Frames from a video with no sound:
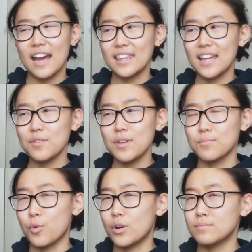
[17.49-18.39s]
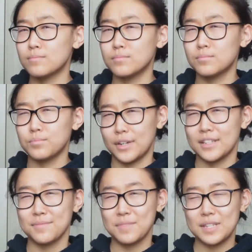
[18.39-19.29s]
I think I read more
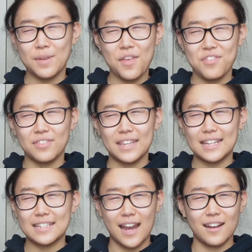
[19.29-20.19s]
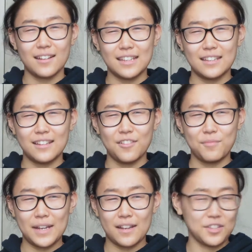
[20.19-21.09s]
books this month than the entirety
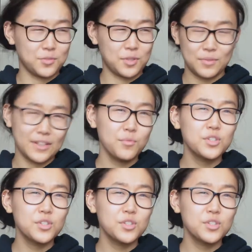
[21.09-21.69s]
of my high school career,